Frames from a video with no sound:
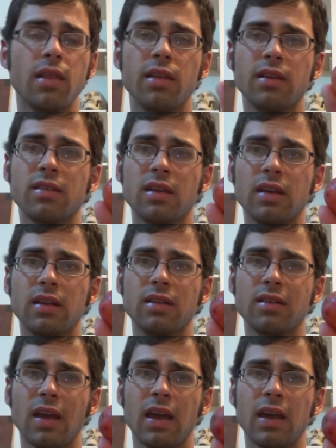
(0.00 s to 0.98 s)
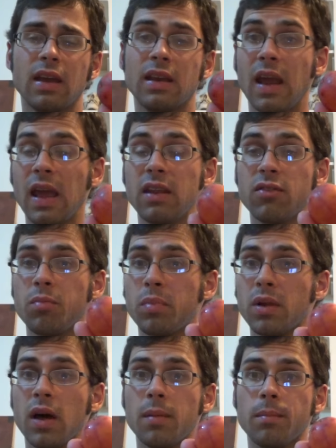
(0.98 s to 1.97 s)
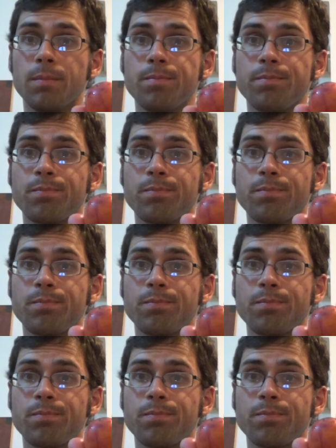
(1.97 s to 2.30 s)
This is a native plum.